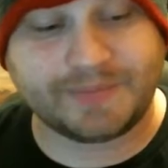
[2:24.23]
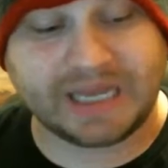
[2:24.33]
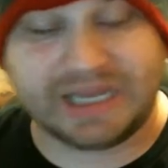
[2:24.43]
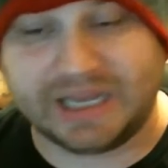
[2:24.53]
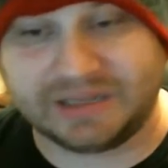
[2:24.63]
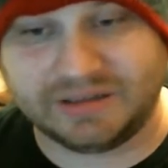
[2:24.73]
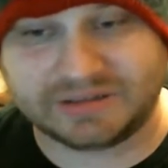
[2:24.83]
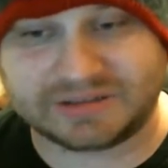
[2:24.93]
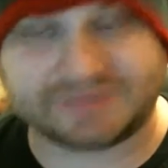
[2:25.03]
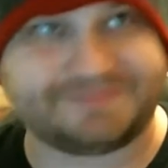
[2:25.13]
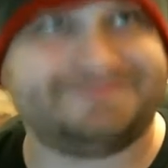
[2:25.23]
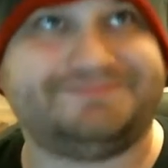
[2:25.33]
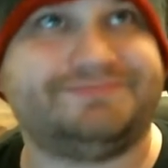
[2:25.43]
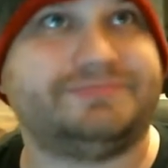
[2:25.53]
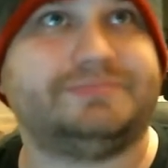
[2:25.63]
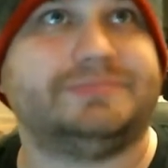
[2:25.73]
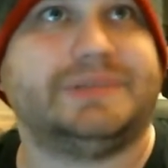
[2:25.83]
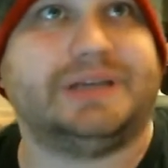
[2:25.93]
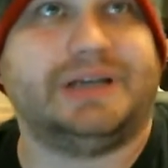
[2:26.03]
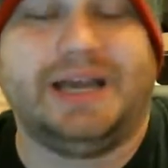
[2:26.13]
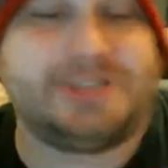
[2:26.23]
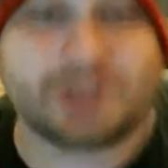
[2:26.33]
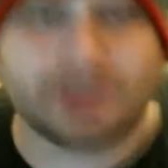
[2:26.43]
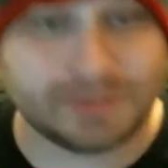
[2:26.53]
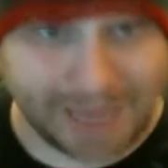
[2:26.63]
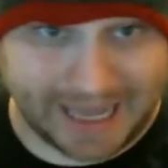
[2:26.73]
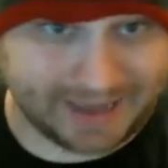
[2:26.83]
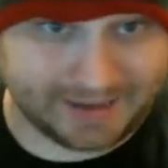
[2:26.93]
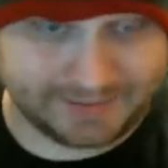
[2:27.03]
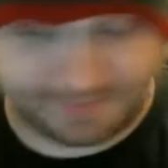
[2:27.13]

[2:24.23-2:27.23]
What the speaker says: It just looked bad.